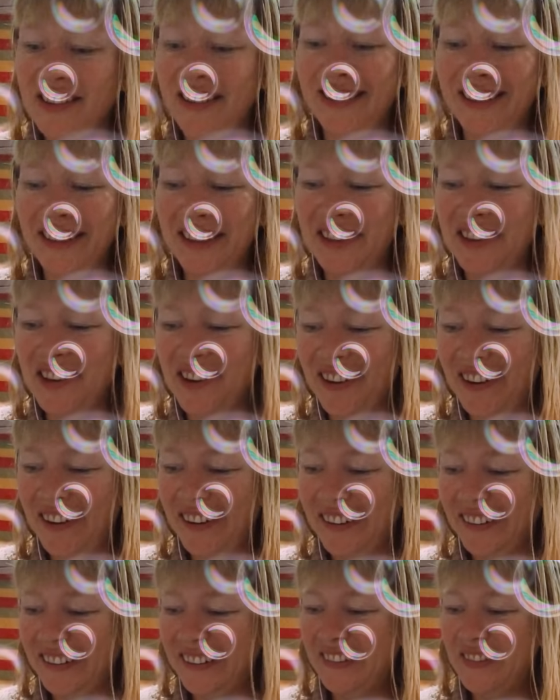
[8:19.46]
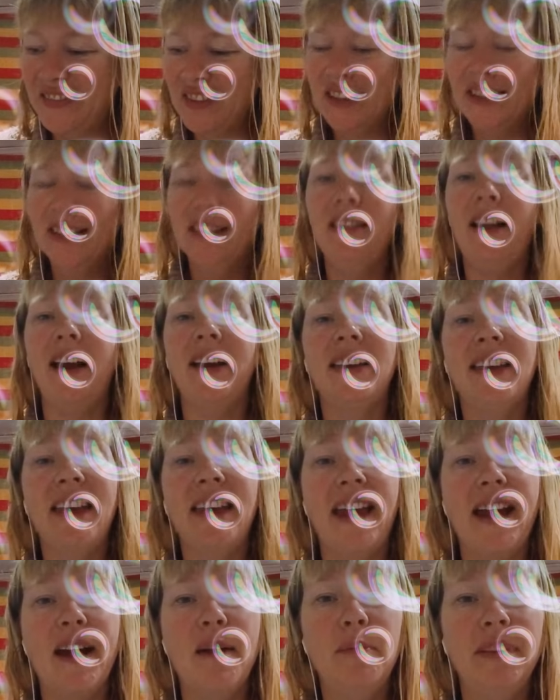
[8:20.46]
You know, like
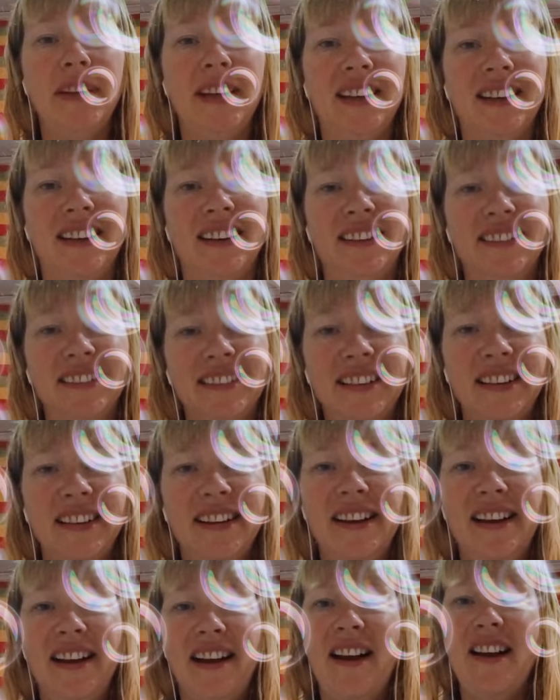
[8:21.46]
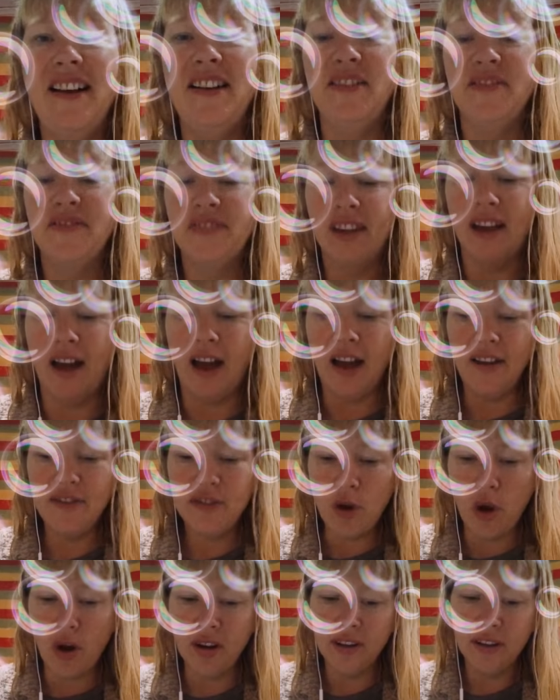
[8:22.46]
gambling. I've
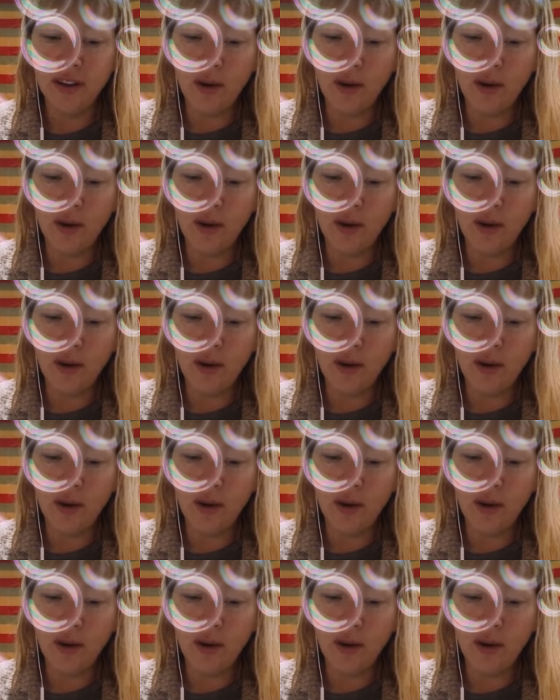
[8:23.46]
got